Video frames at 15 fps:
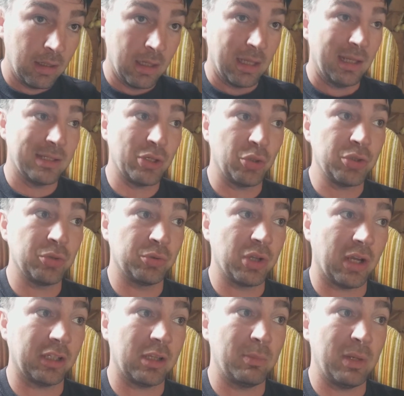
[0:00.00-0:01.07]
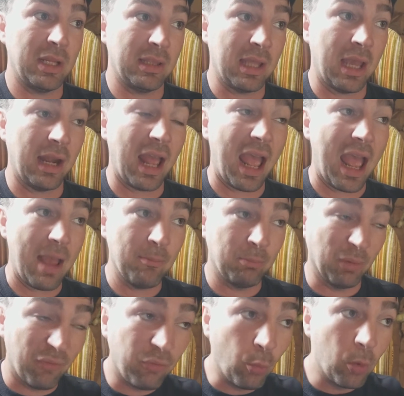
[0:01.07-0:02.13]
It's also documented that
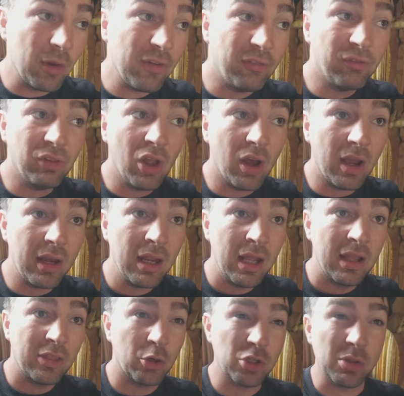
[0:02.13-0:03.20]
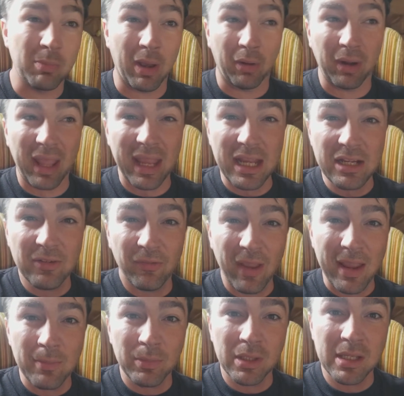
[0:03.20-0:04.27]
before the flood, there's about 8
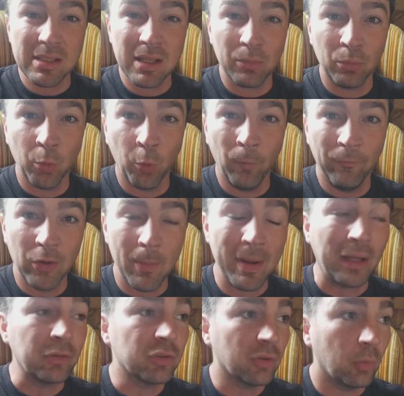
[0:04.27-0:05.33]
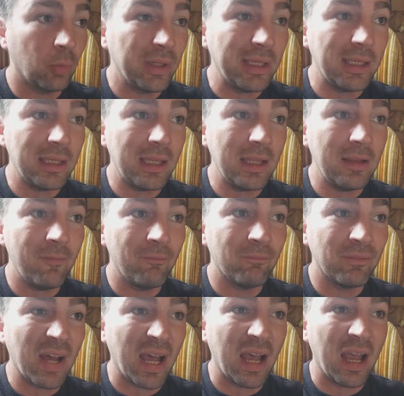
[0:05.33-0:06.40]
families that ruled for about
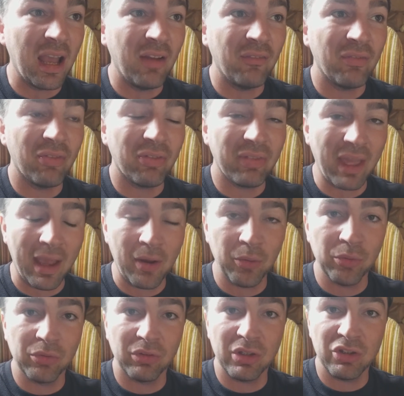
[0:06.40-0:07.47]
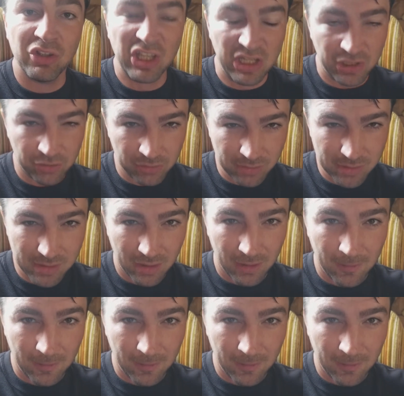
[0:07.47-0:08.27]
25,000 years.